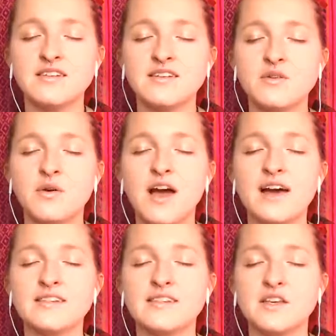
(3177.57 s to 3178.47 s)
We're
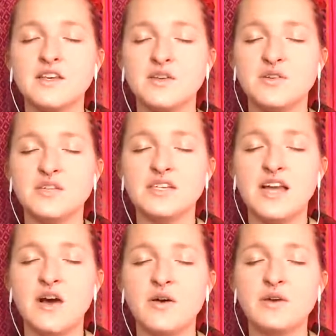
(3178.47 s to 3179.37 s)
asking you to
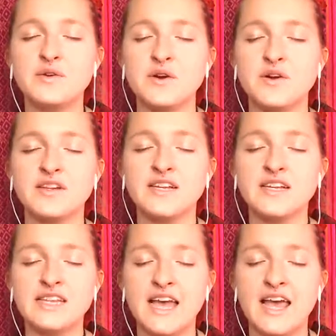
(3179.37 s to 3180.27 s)
now internally
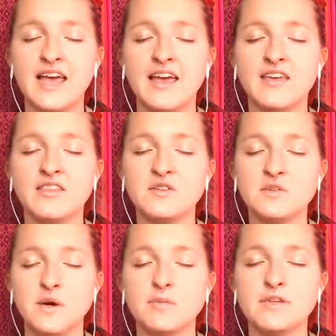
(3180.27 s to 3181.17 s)
lay
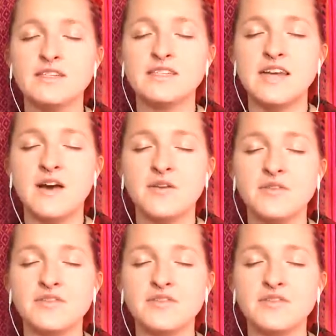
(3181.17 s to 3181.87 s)
those weapons down.